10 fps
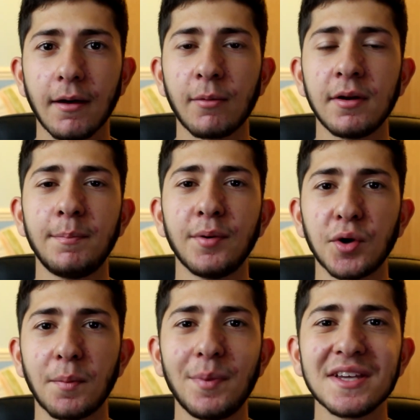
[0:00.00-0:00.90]
I wanna
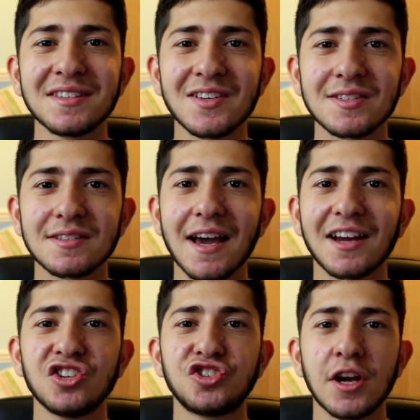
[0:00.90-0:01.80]
build a business that
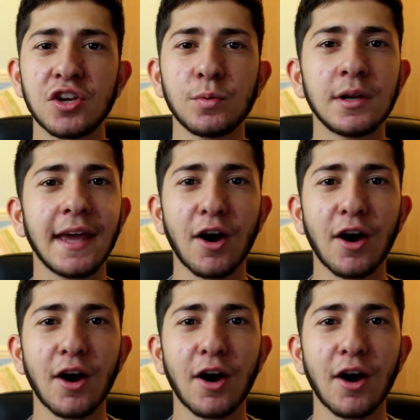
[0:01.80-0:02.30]
can genuinely